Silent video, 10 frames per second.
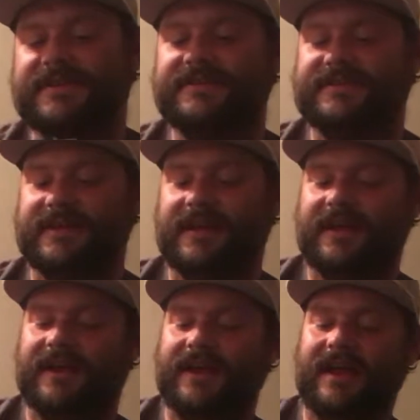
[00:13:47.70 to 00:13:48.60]
is
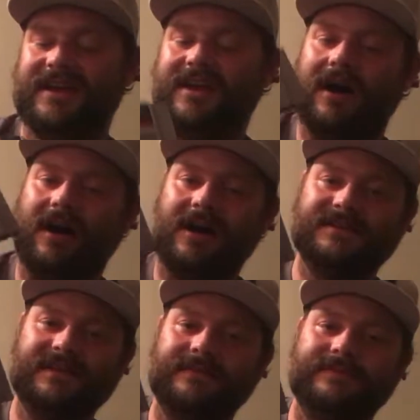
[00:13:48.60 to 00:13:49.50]
an
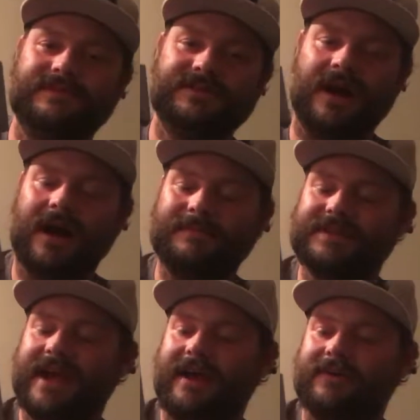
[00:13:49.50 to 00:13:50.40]
awesome
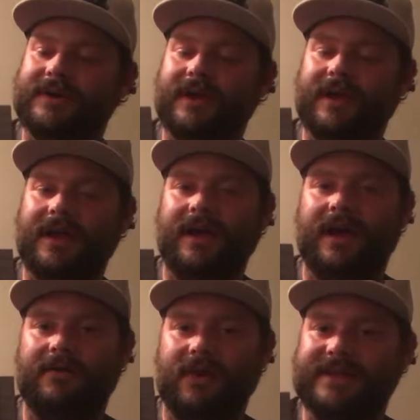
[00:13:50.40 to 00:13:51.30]
top-down
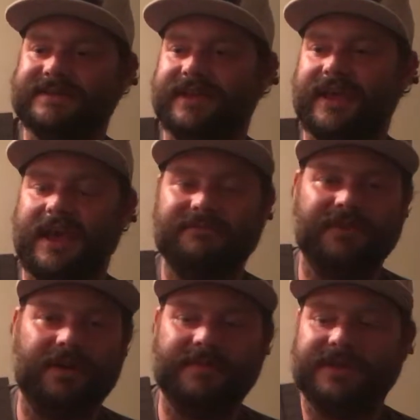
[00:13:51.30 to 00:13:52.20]
racing game,
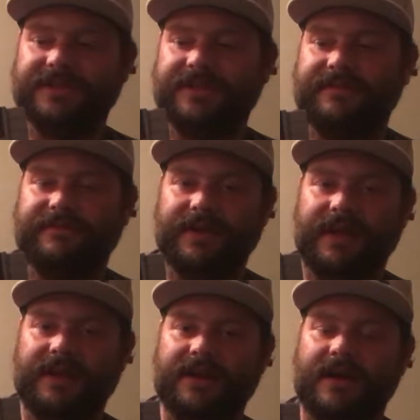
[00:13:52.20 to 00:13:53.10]
very much in the
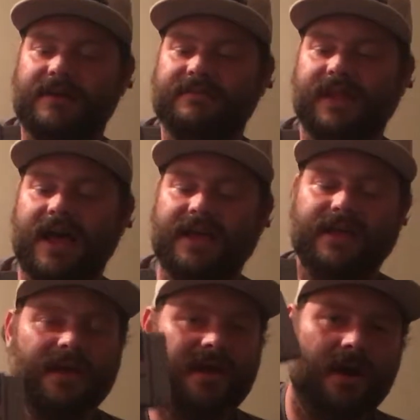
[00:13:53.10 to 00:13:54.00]
vein of
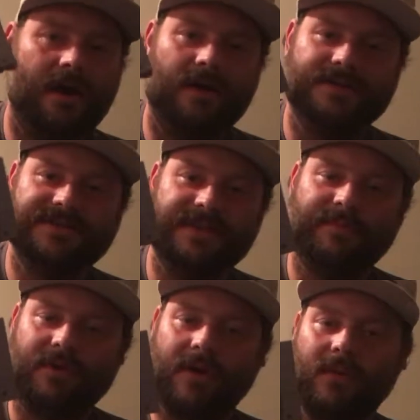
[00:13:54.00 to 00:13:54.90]
like RC
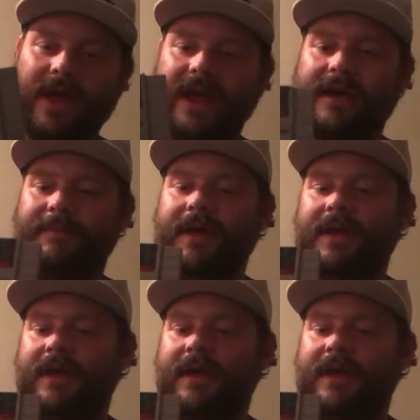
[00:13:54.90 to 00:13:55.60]
Pro-Am.